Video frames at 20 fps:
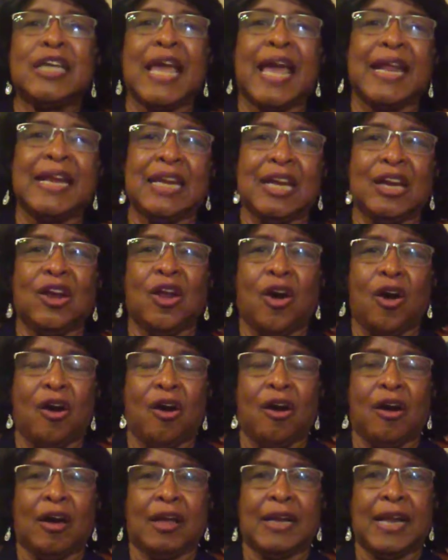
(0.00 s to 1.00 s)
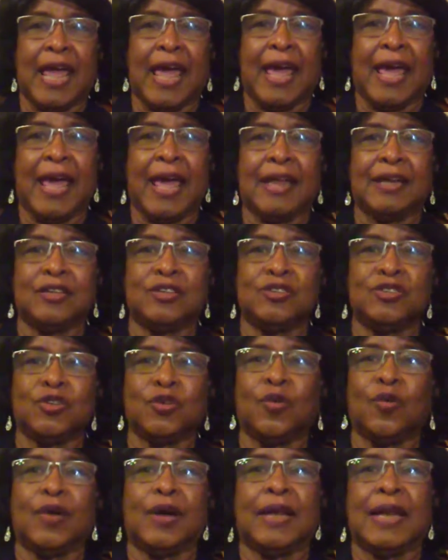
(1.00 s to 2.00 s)
getting on and
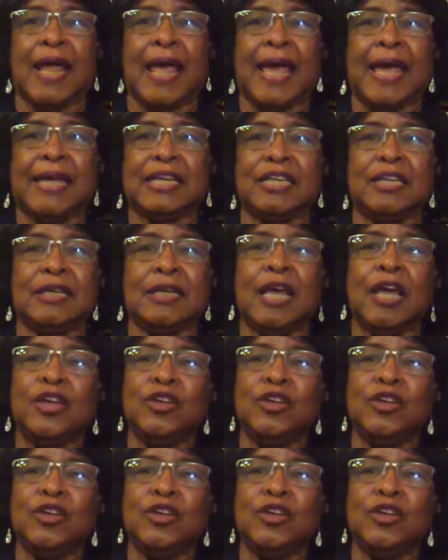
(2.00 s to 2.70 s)
doing a